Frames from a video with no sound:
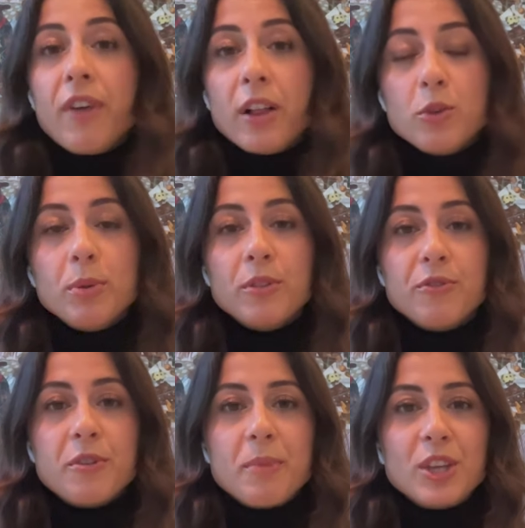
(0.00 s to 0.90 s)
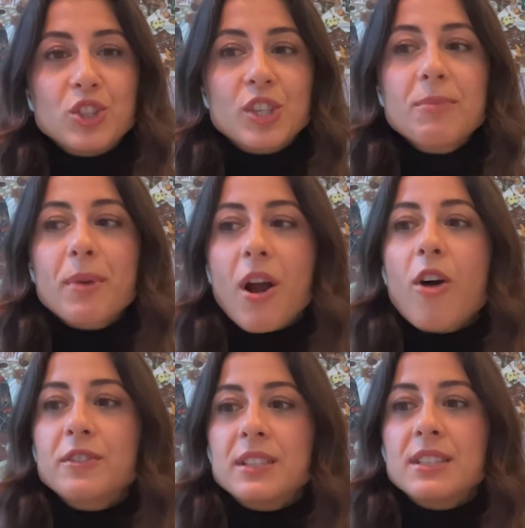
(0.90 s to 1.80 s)
valuable information, but
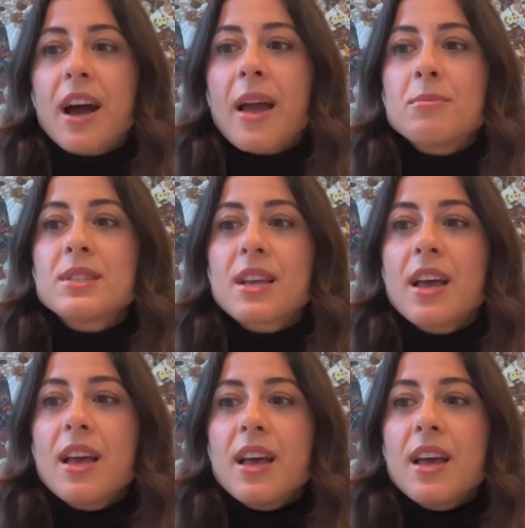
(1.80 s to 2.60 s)
oftentimes